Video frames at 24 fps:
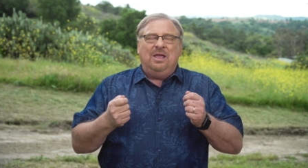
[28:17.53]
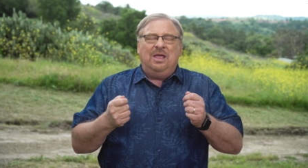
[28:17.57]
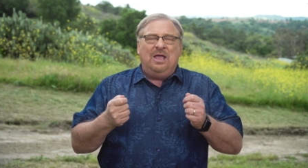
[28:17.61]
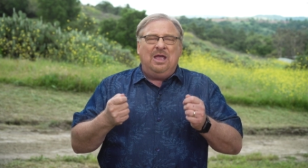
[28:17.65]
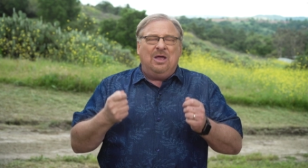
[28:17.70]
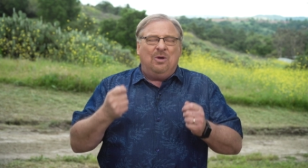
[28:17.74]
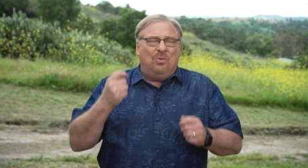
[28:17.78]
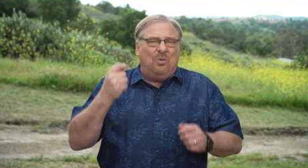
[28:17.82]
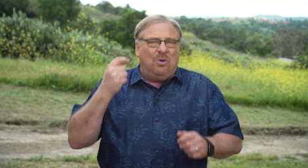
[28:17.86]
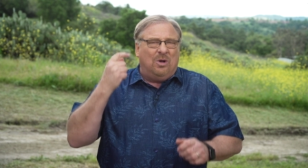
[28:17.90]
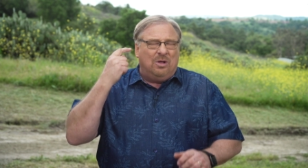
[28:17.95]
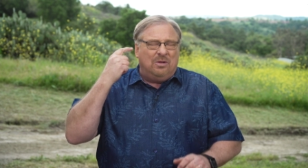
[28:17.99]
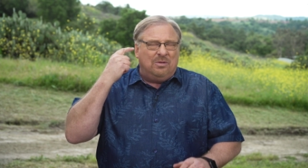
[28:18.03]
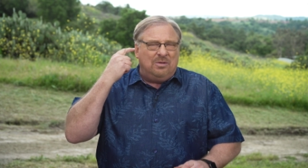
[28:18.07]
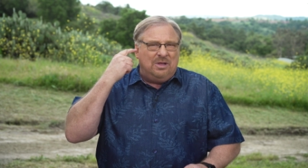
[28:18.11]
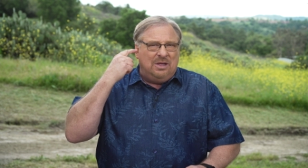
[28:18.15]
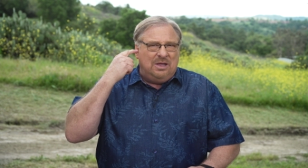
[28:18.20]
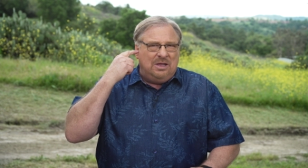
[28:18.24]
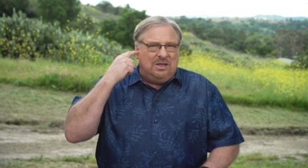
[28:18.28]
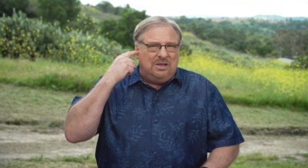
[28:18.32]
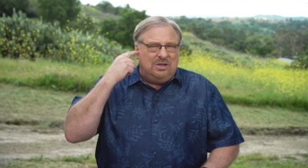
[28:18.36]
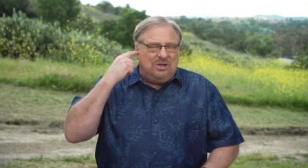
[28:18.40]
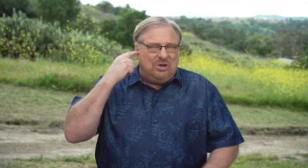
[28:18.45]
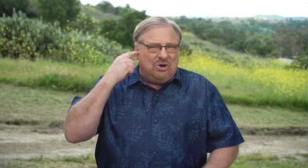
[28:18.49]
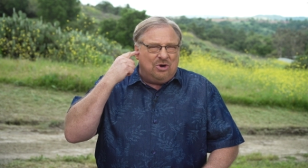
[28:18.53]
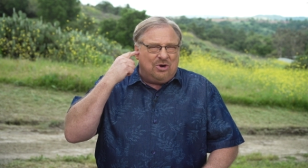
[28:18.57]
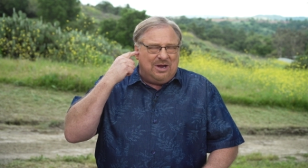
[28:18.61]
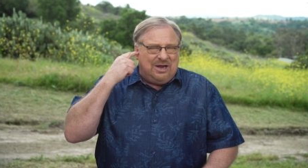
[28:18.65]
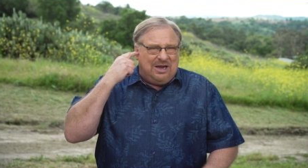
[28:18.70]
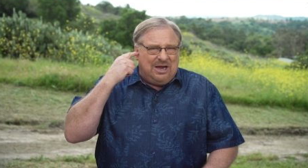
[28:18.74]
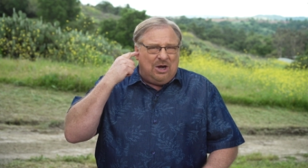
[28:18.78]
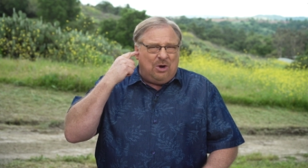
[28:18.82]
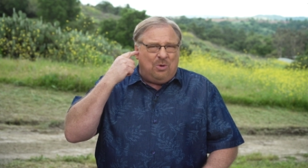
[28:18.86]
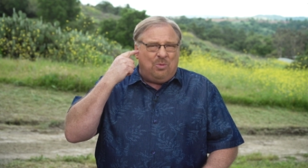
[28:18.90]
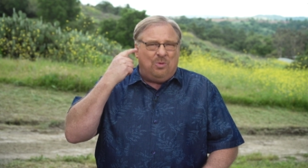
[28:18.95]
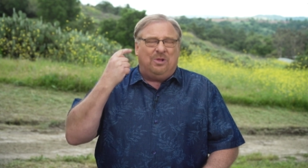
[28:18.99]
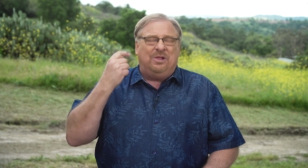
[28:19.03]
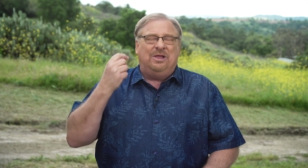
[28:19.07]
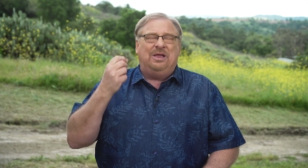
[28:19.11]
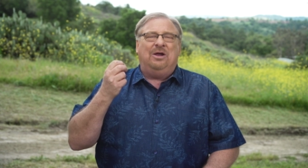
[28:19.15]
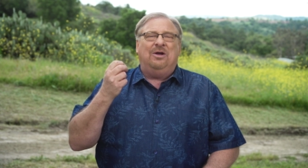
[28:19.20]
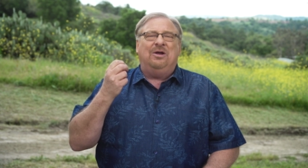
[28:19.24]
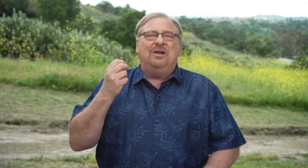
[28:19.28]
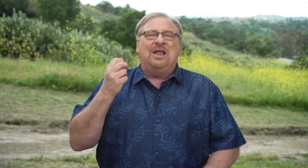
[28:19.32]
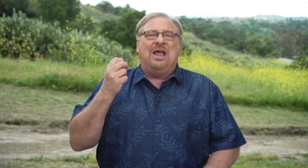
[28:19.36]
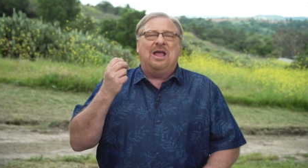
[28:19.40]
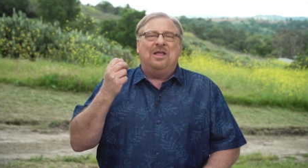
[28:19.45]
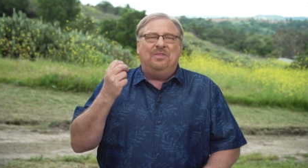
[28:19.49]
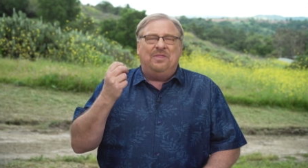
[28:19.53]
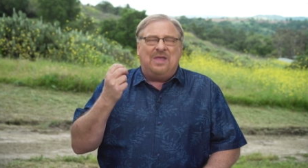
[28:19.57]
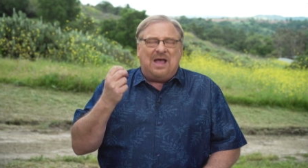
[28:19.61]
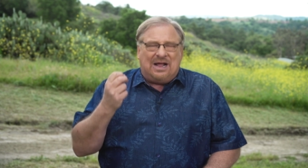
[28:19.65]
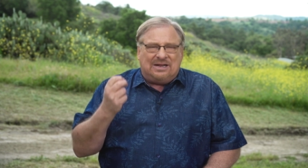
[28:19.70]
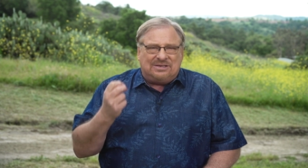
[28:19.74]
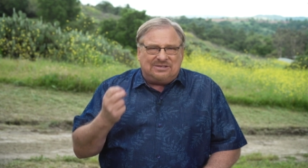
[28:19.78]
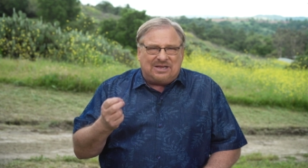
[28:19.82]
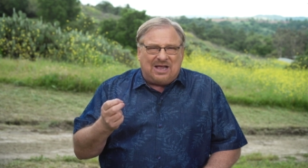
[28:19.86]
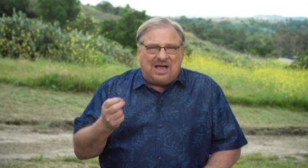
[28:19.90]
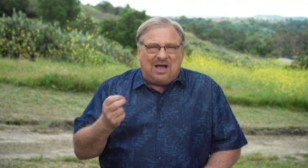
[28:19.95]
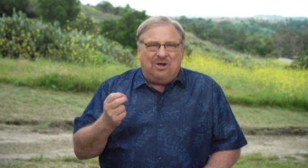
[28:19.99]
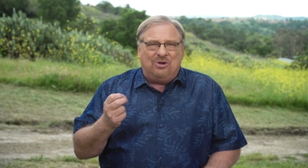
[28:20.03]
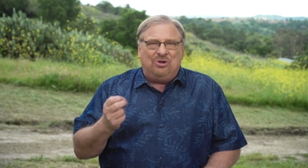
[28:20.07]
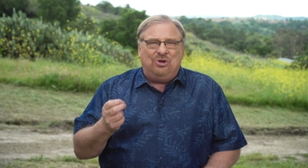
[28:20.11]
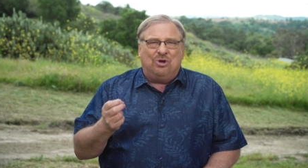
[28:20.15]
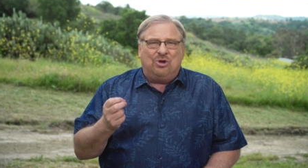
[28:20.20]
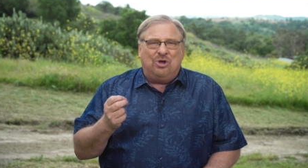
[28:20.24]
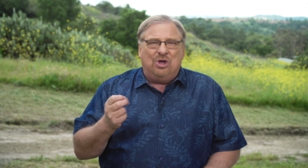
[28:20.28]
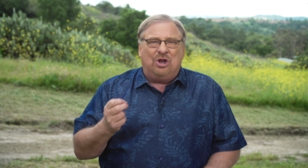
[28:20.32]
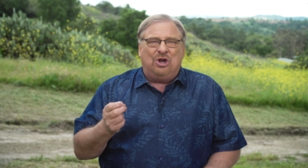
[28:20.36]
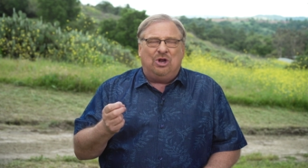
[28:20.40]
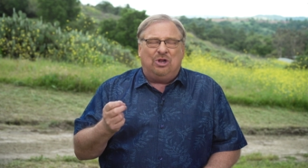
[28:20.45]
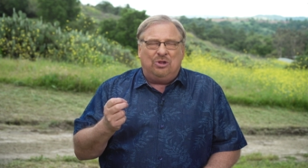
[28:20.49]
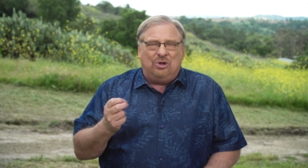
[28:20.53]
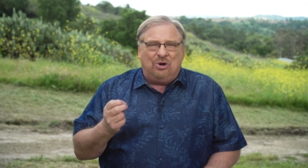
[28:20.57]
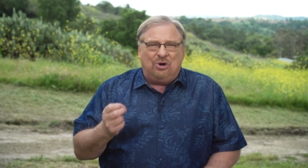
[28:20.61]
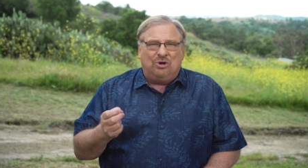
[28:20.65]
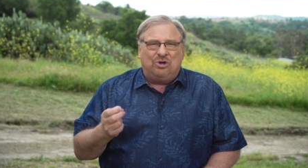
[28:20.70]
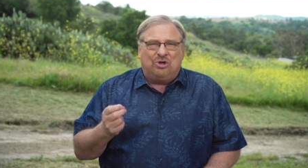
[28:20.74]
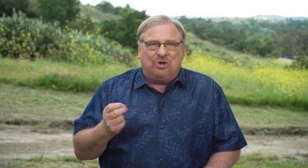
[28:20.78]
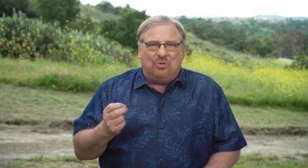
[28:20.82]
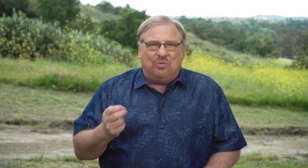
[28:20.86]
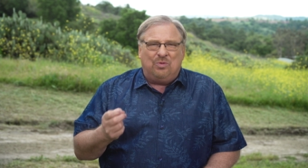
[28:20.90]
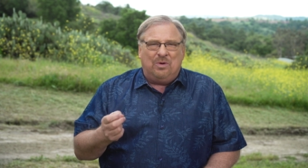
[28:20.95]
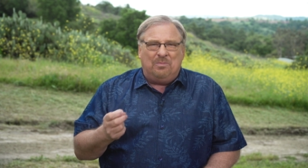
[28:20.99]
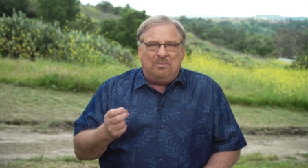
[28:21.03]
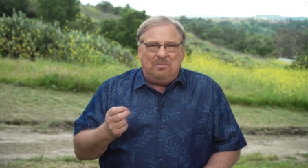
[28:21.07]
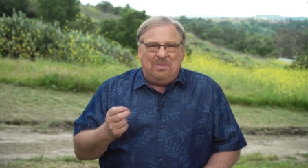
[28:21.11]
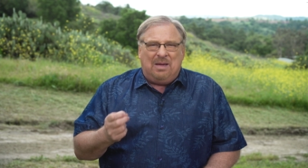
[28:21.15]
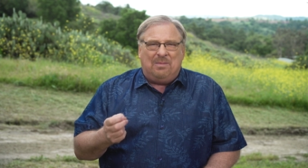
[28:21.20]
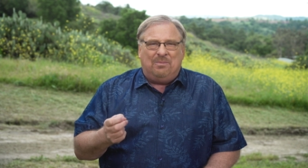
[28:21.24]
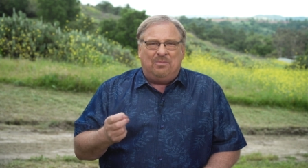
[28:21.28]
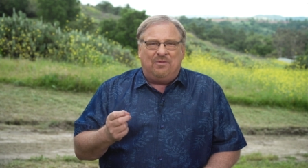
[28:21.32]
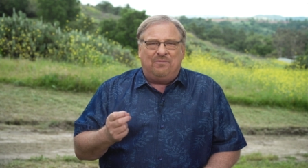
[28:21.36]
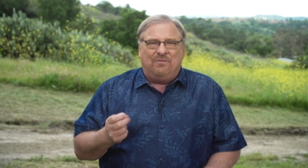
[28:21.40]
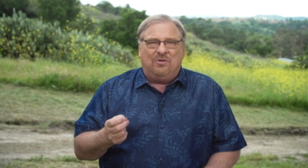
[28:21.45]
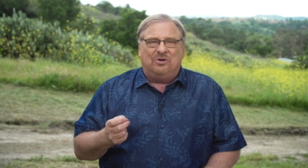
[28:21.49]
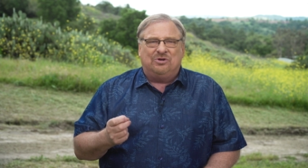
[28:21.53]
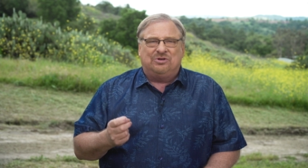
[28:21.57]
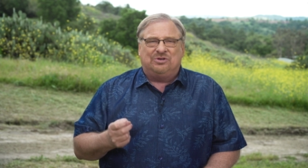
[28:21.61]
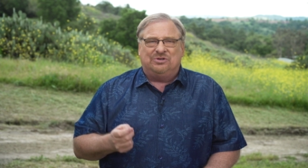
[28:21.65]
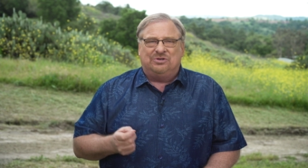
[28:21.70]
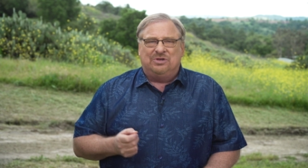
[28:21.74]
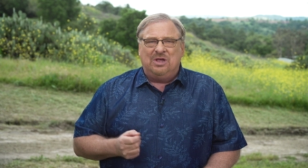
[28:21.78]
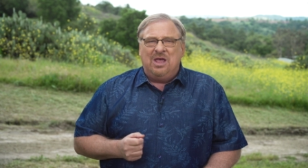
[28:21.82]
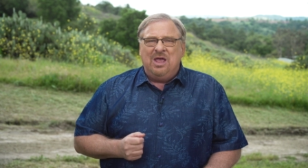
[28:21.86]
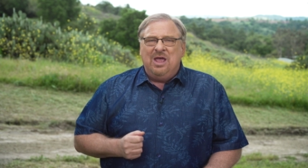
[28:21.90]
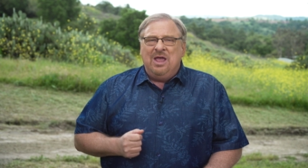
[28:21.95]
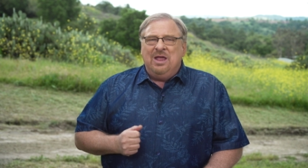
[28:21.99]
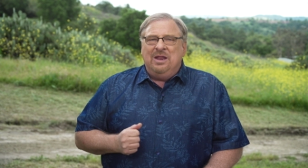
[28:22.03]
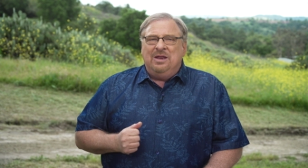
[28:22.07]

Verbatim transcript: it will, your ear will hear it, and that's how you're gonna learn to remember verses.